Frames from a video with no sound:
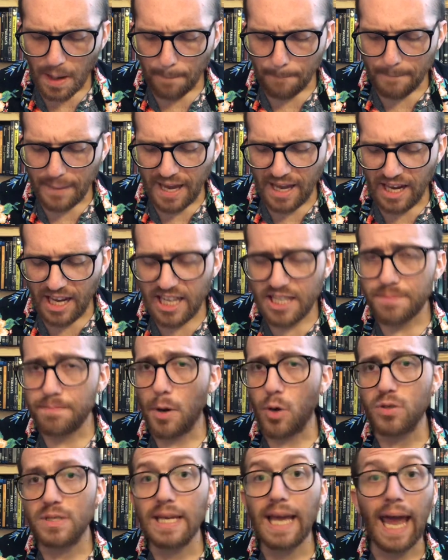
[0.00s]
It's
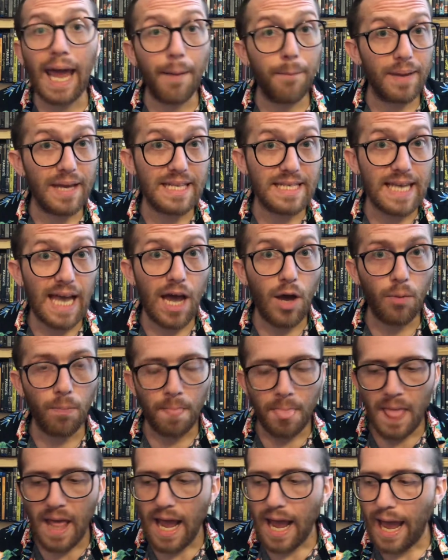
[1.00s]
mostly ambient sound,
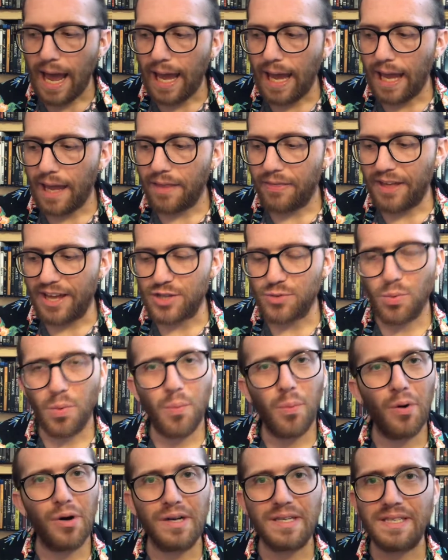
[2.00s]
and that's what
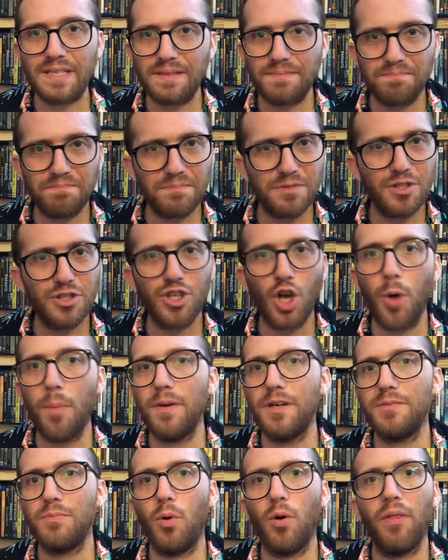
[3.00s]
works so
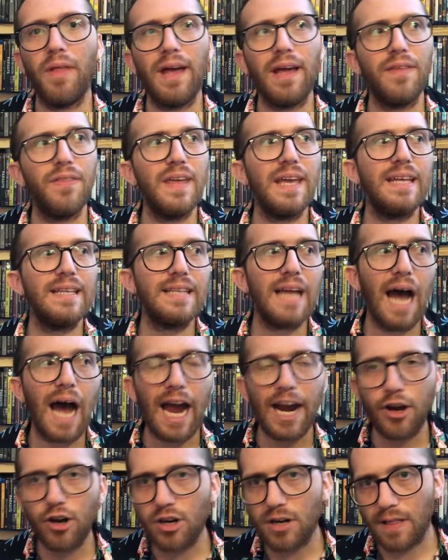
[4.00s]
much more. Like the
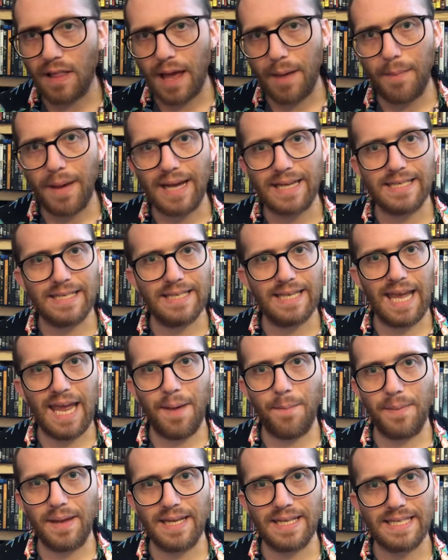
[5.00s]
entire climax is
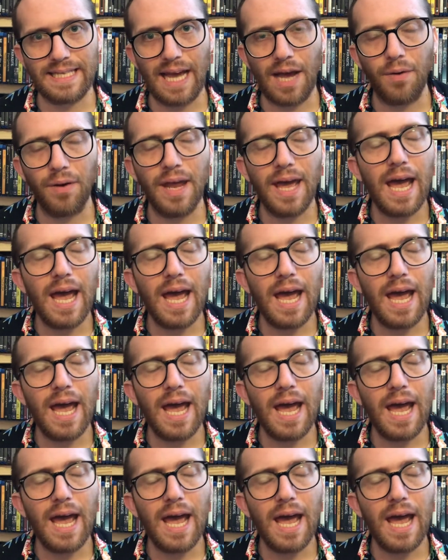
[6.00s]
ambient sound.